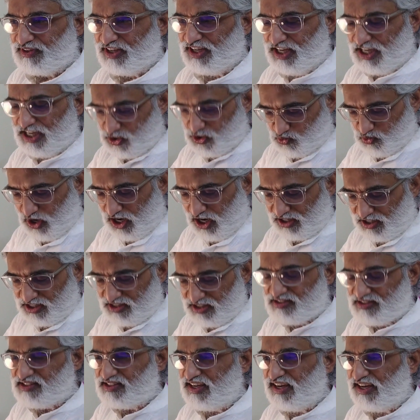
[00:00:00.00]
is what
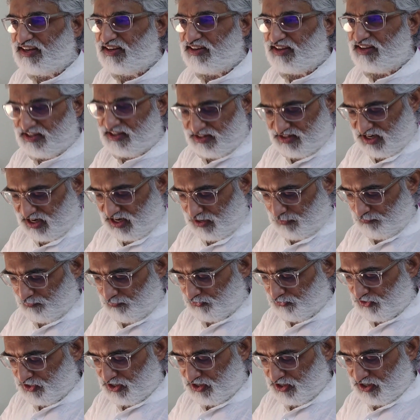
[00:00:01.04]
is seen in the
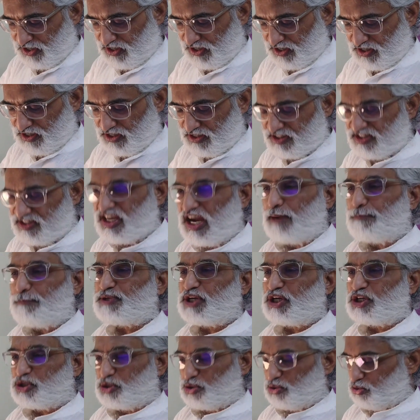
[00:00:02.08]

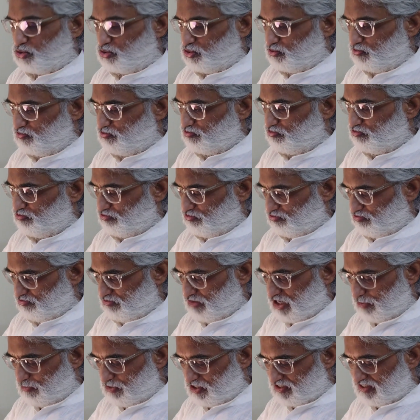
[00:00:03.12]
chapter 2,
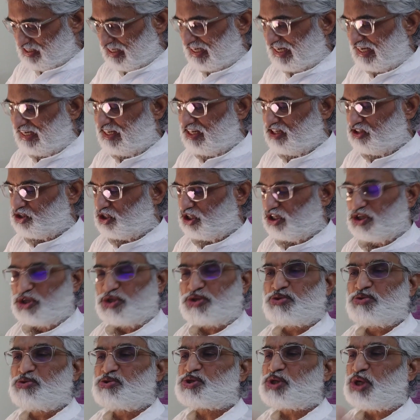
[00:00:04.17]
maybe second and
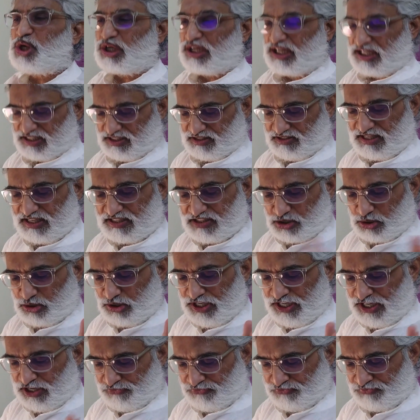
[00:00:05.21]
third, 2 slokas. That's
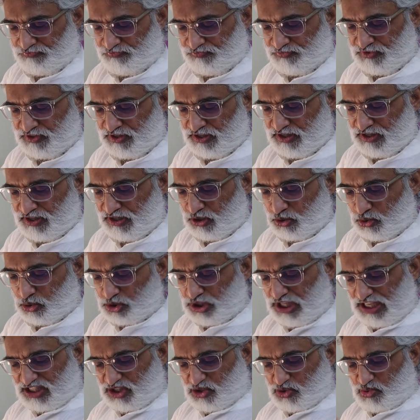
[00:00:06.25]
good enough.
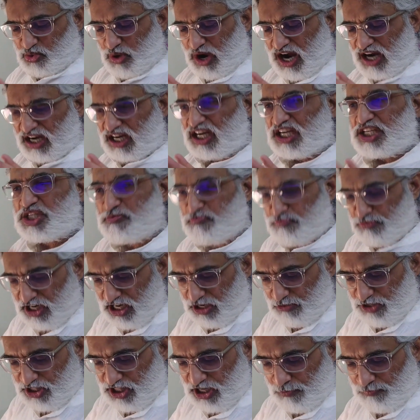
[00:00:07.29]
Kudastva
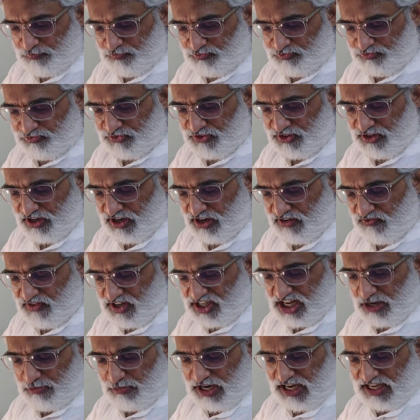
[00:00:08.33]
kashmalamidam
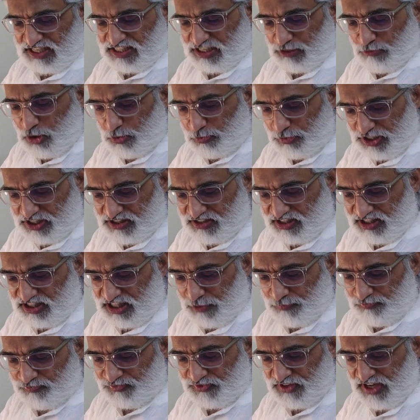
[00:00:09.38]
vishame
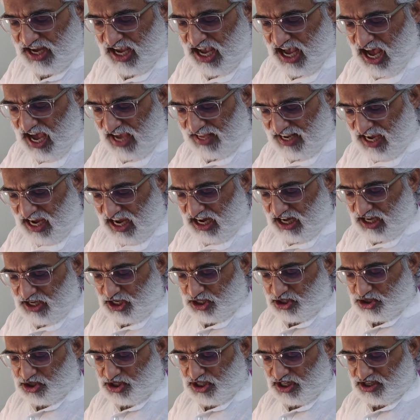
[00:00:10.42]
samupastidam
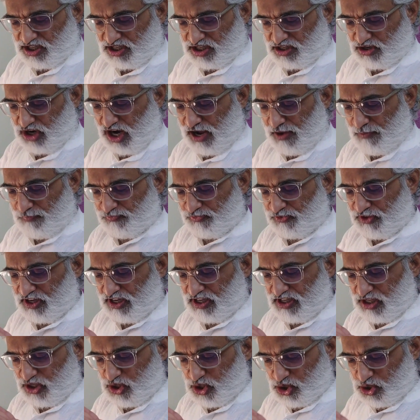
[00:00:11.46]
anarajyashta
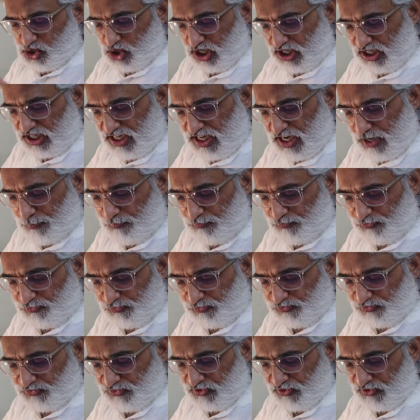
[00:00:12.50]
sargyam.